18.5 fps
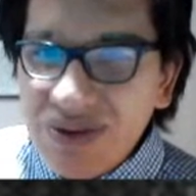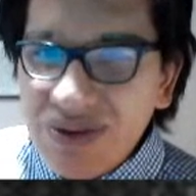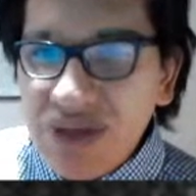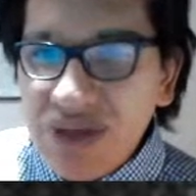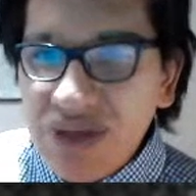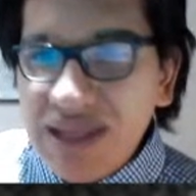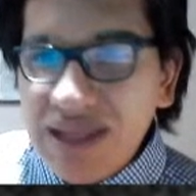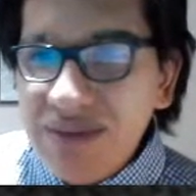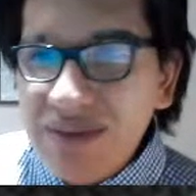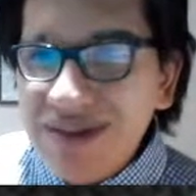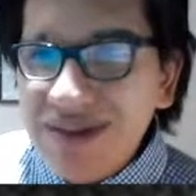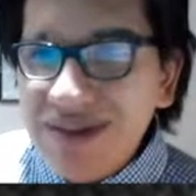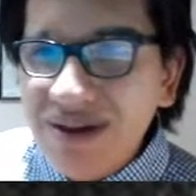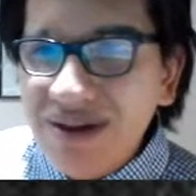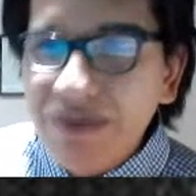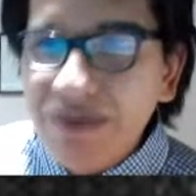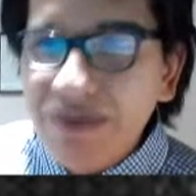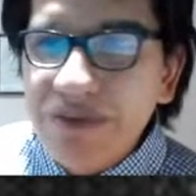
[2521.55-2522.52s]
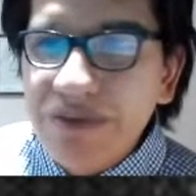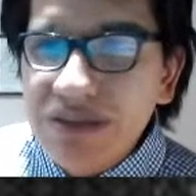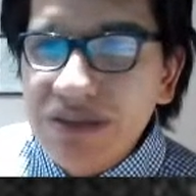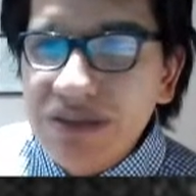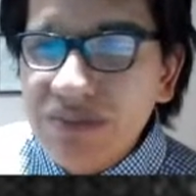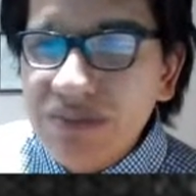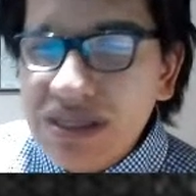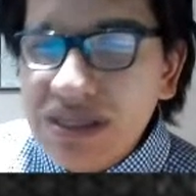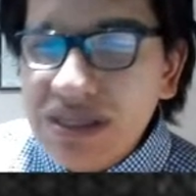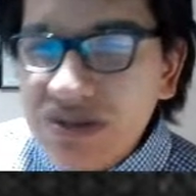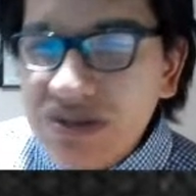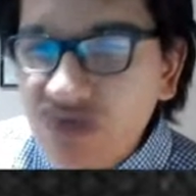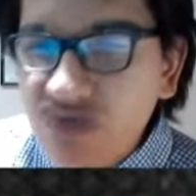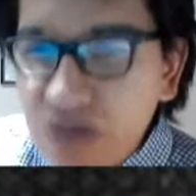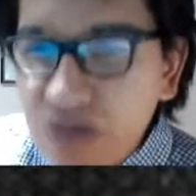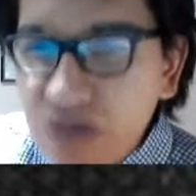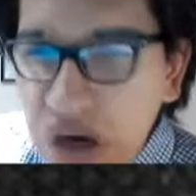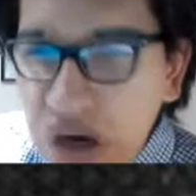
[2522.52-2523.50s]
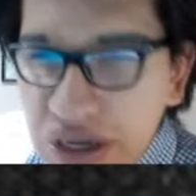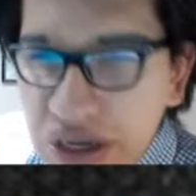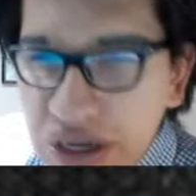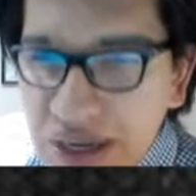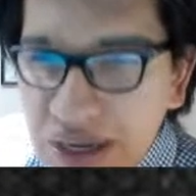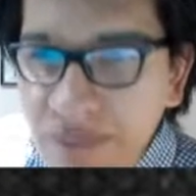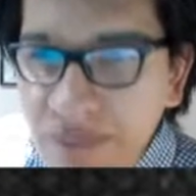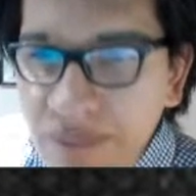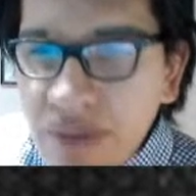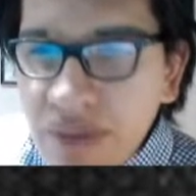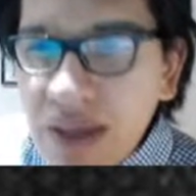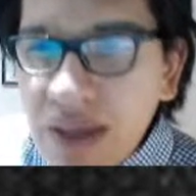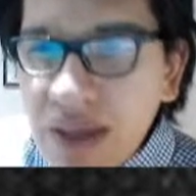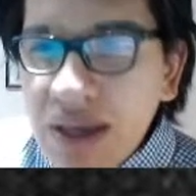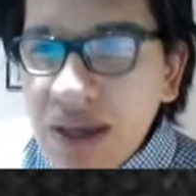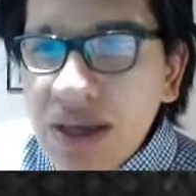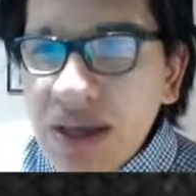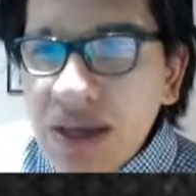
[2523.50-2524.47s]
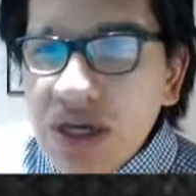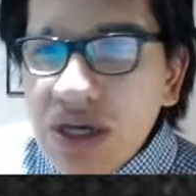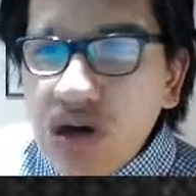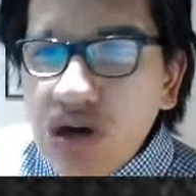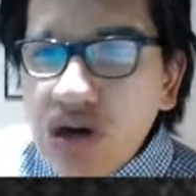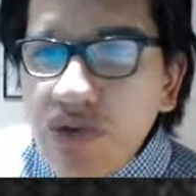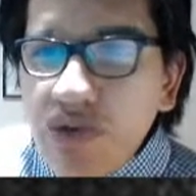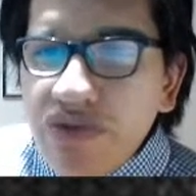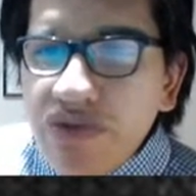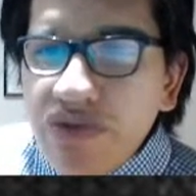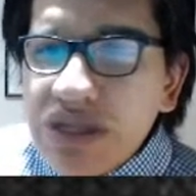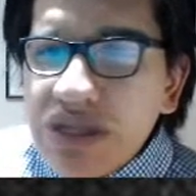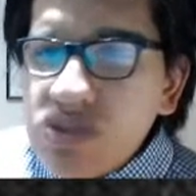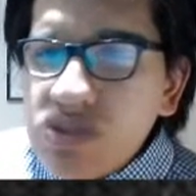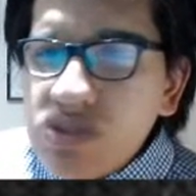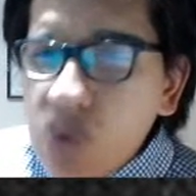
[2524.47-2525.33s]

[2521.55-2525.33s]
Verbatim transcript: Okay, limited government means free market government's